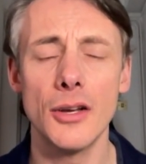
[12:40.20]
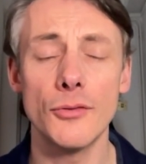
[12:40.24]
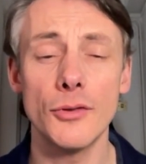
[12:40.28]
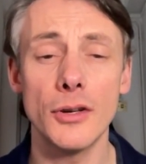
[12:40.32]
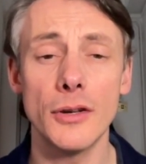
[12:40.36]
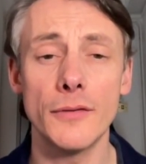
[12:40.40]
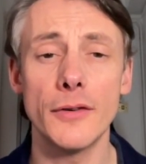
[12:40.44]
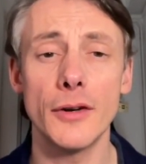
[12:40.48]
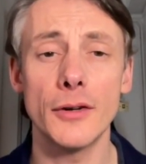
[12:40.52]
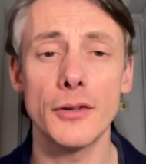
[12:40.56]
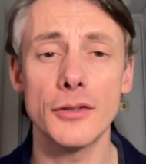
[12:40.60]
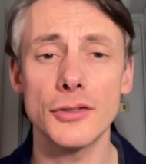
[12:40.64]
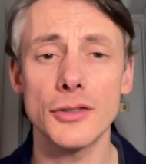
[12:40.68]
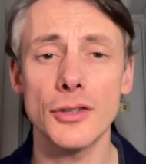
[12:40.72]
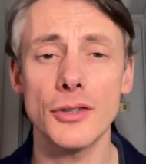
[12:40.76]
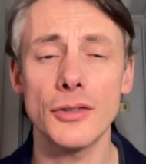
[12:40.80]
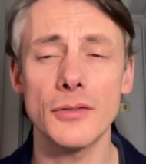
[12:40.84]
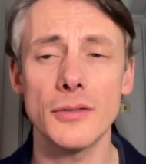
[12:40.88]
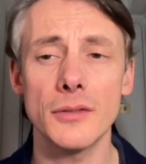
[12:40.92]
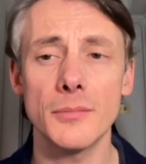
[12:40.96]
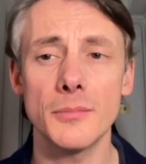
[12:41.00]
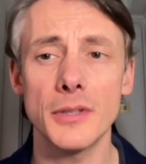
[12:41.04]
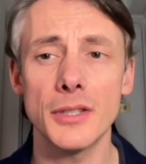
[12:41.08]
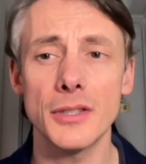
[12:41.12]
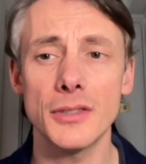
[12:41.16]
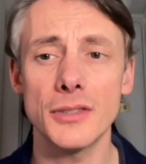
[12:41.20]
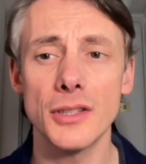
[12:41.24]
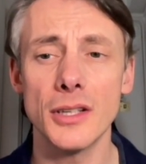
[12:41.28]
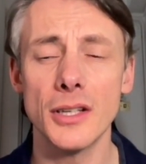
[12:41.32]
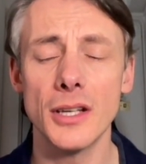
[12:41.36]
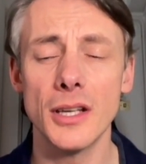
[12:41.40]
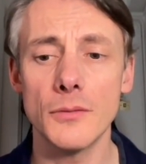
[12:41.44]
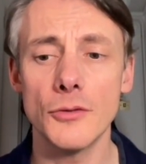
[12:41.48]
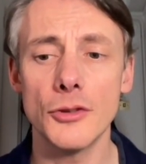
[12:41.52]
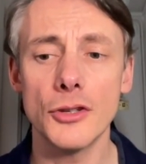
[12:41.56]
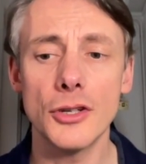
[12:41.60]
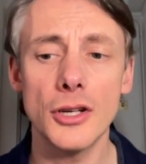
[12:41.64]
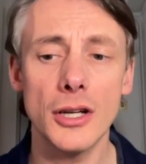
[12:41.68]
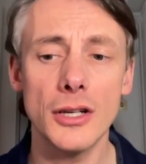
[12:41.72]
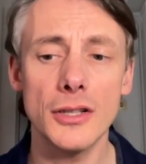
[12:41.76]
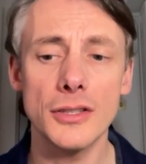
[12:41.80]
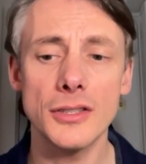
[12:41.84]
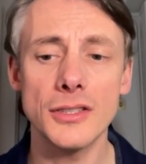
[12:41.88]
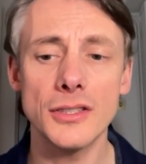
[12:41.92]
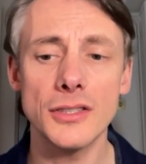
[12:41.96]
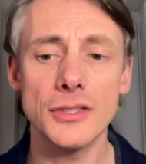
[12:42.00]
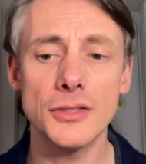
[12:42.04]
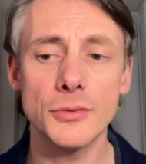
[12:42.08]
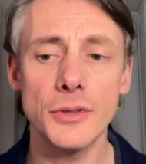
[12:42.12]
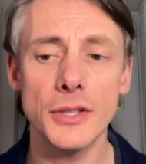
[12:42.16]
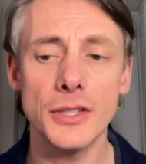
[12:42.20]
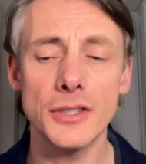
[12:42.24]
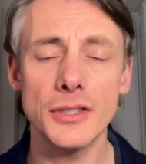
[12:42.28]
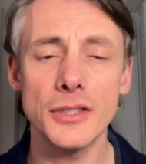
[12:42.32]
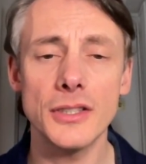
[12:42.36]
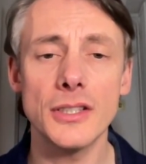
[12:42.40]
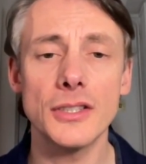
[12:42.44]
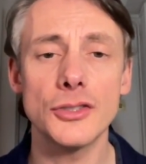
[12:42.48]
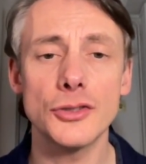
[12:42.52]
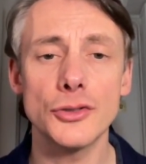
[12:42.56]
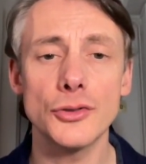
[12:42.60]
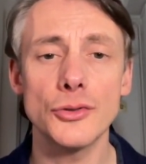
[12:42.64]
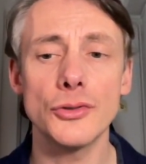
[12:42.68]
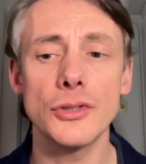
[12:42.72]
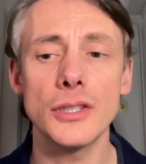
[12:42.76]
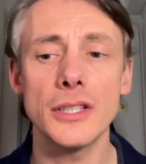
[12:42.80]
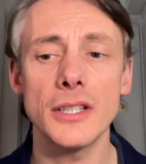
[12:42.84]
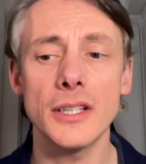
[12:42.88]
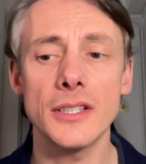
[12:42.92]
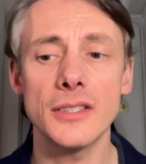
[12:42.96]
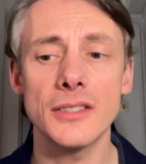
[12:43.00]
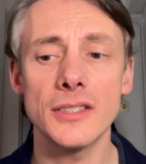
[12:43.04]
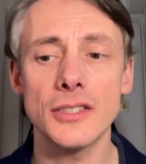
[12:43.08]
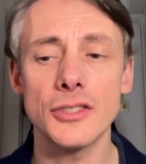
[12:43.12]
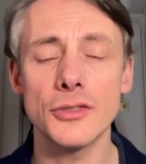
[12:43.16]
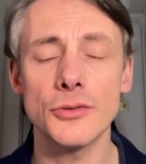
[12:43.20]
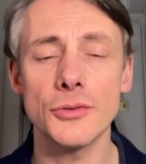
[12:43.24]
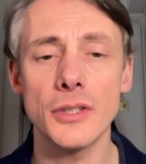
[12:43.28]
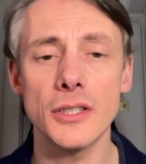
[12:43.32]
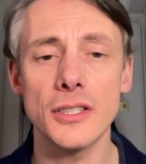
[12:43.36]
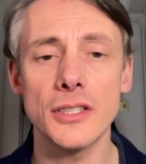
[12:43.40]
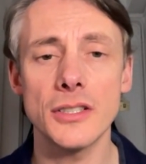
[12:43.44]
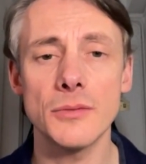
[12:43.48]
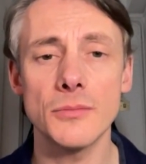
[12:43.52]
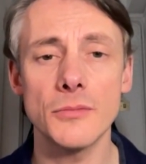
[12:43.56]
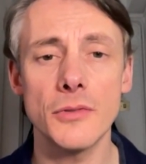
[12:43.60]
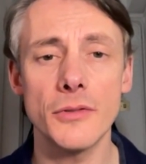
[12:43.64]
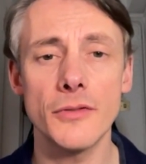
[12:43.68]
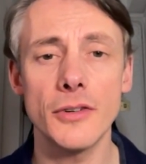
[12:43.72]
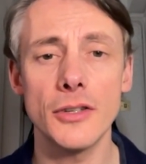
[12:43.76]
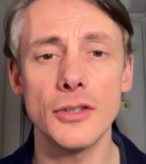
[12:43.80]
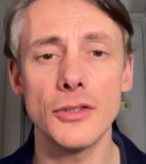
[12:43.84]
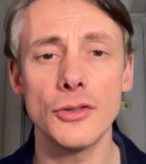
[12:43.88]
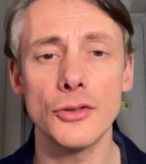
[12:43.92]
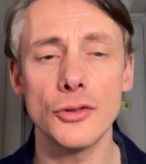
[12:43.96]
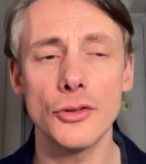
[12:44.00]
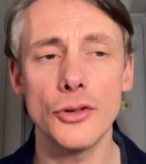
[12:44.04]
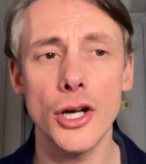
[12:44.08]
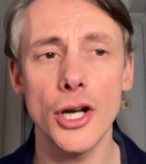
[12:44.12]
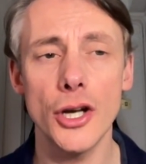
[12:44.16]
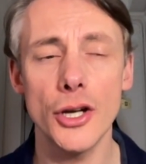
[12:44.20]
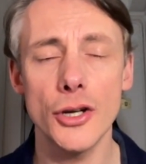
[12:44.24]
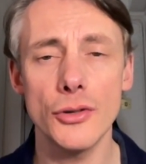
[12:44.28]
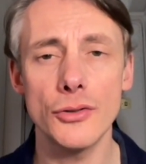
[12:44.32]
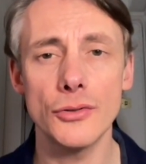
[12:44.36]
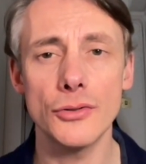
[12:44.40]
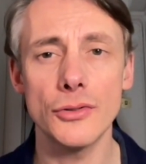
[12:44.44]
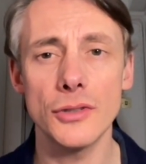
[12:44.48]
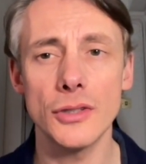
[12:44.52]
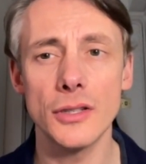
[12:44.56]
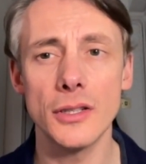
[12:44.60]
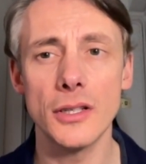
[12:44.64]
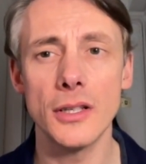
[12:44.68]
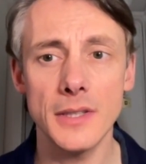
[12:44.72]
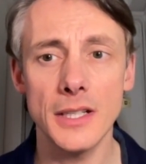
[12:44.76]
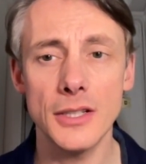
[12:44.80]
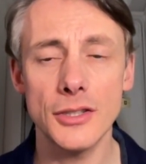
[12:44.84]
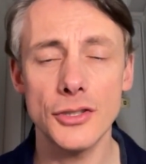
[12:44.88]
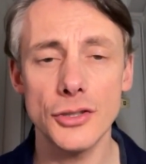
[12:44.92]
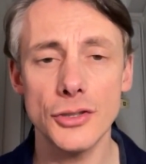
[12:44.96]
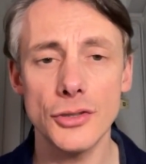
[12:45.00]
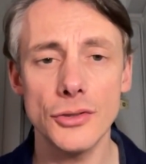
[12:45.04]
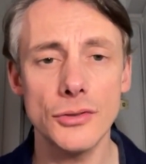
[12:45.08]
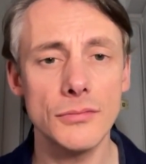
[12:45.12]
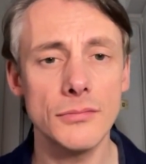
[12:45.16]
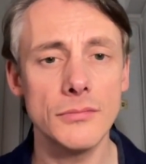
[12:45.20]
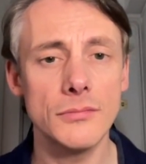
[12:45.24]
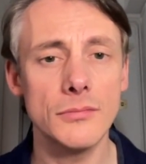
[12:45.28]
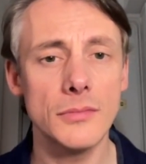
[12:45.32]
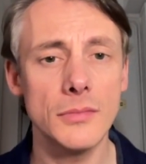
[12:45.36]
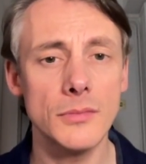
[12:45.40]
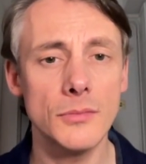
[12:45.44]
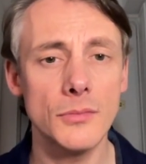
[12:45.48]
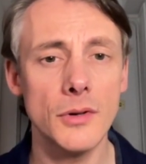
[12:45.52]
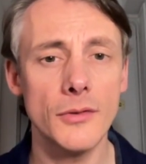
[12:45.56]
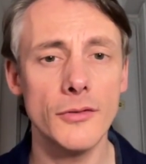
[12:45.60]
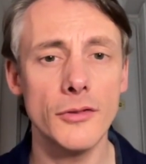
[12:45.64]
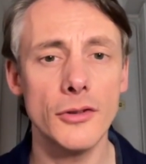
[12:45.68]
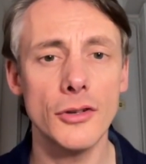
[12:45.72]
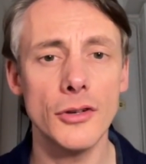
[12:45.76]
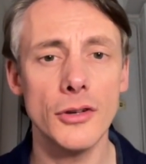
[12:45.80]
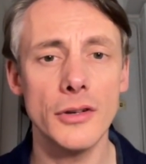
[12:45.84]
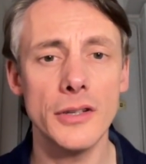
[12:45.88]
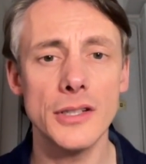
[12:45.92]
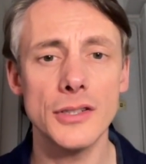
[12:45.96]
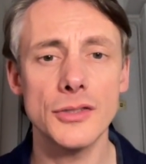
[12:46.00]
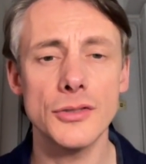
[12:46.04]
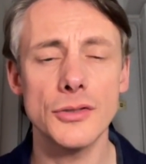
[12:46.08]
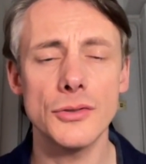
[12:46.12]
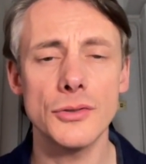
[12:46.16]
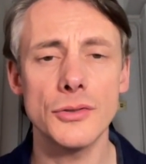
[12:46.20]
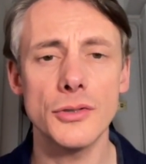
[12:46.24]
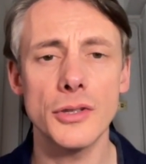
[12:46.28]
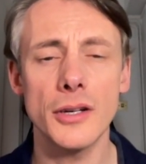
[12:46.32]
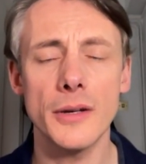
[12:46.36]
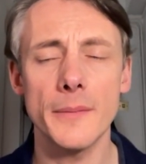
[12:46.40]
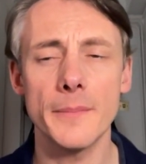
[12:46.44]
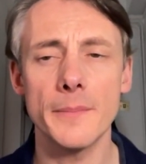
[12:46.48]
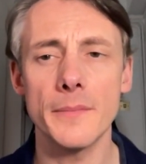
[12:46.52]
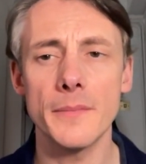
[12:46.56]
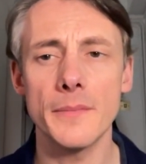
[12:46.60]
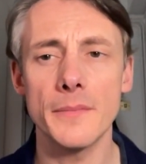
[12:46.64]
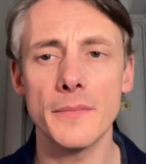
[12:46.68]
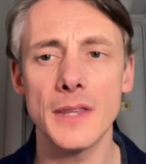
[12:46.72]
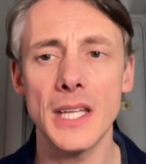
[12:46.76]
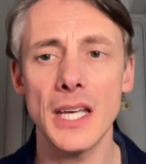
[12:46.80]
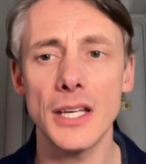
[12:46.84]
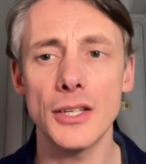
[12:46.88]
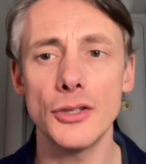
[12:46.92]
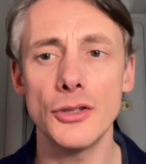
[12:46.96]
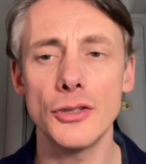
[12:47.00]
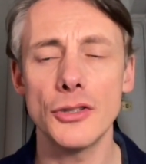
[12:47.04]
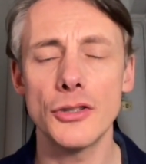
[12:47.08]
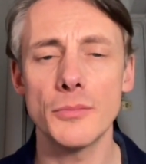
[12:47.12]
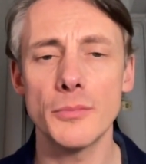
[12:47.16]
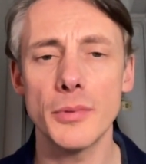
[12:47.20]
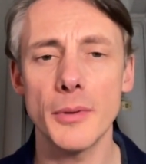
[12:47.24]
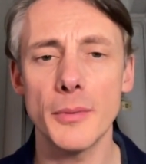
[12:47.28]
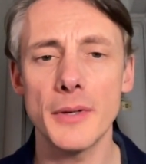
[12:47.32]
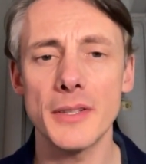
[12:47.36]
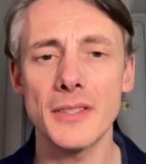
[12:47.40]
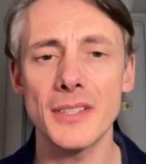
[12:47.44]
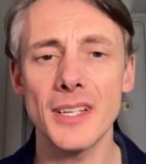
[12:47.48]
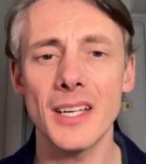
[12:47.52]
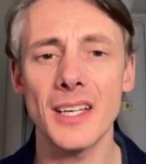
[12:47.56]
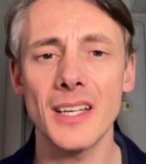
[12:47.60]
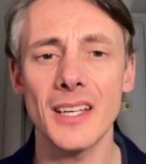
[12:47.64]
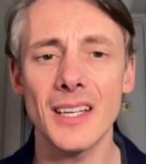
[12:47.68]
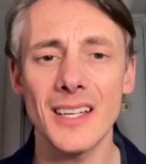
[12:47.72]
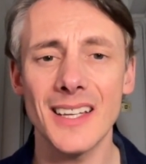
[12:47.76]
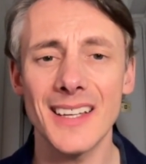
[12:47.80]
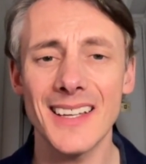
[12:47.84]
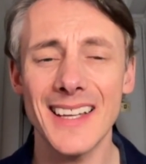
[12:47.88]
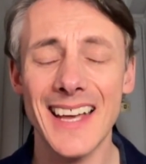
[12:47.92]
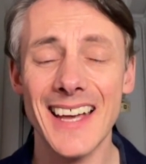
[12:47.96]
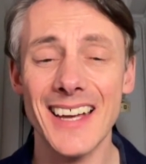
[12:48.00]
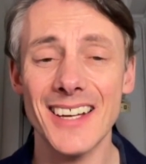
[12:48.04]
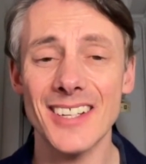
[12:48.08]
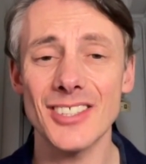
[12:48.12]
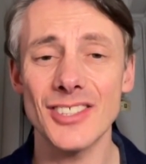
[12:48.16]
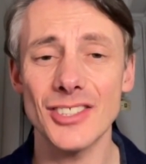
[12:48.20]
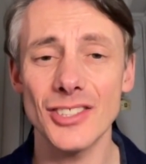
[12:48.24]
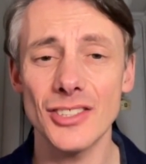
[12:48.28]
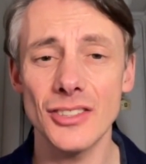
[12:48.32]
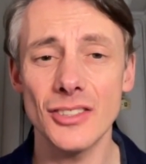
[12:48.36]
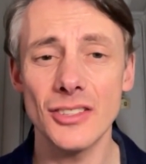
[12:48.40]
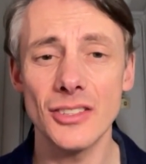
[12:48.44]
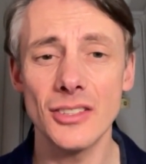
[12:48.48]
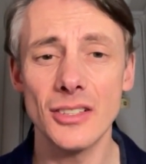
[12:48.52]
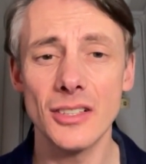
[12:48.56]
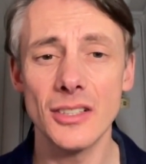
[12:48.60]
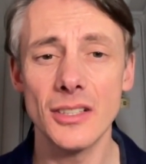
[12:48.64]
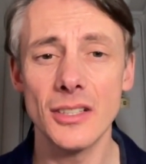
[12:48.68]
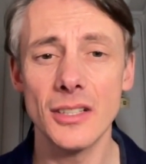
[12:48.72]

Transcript: really focus on, because regardless of the situation, there's surely a situation within your own issue, whether you've got an issue or not, that you could probably take action